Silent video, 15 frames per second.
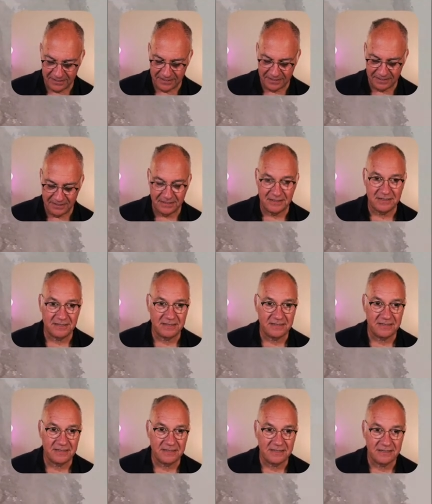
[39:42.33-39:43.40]

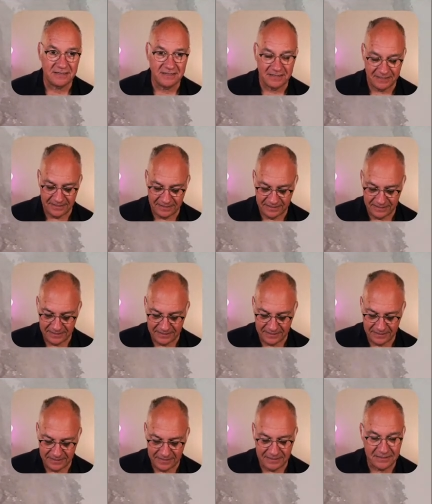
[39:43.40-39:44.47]

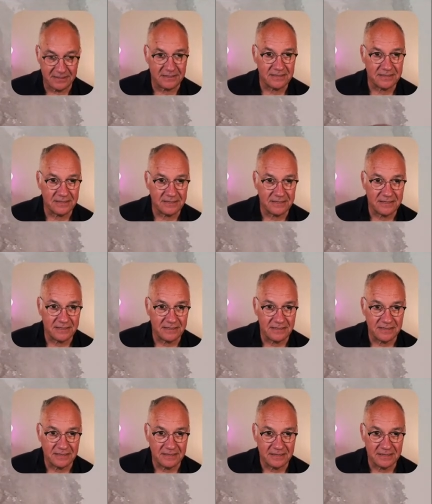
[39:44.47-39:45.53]

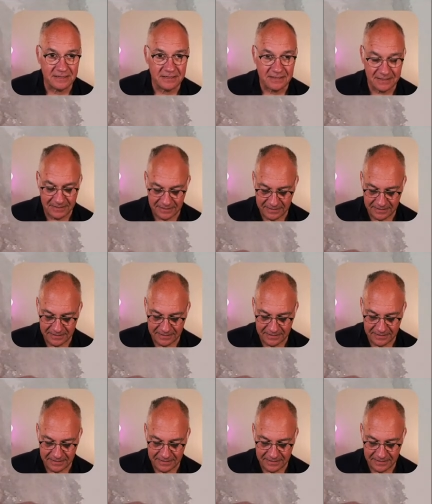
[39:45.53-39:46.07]
(no one is talking)